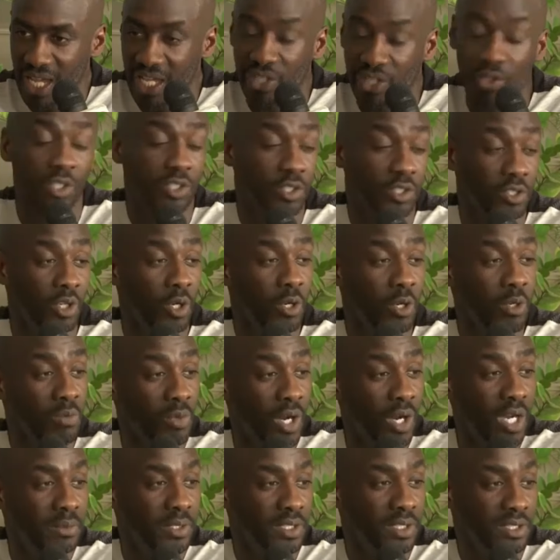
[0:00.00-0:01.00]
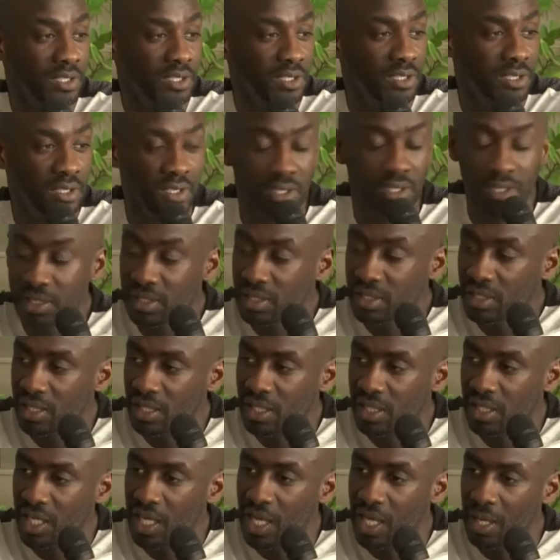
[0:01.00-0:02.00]
I got to know Mohamed.
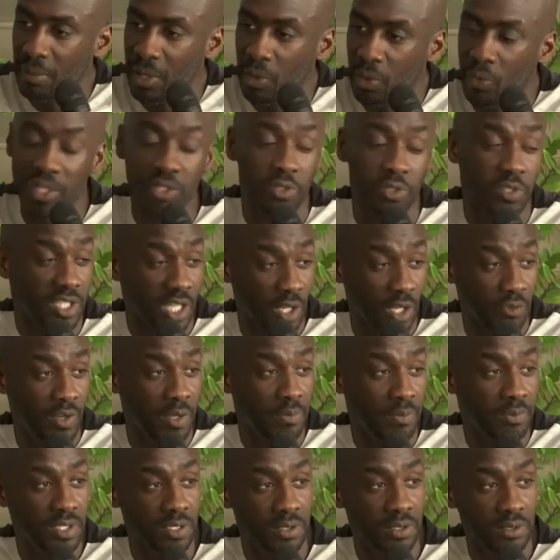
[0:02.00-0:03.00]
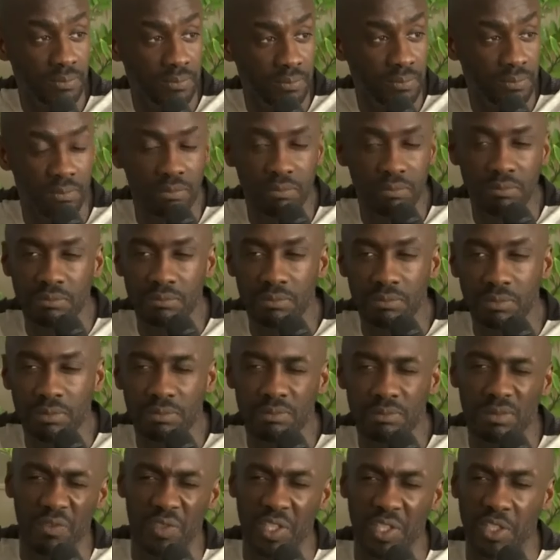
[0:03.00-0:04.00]
Um, I went to Southampton,
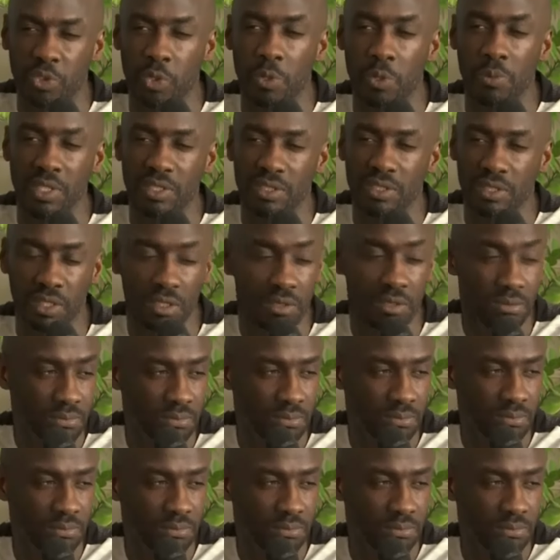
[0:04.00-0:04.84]
I think two months ago.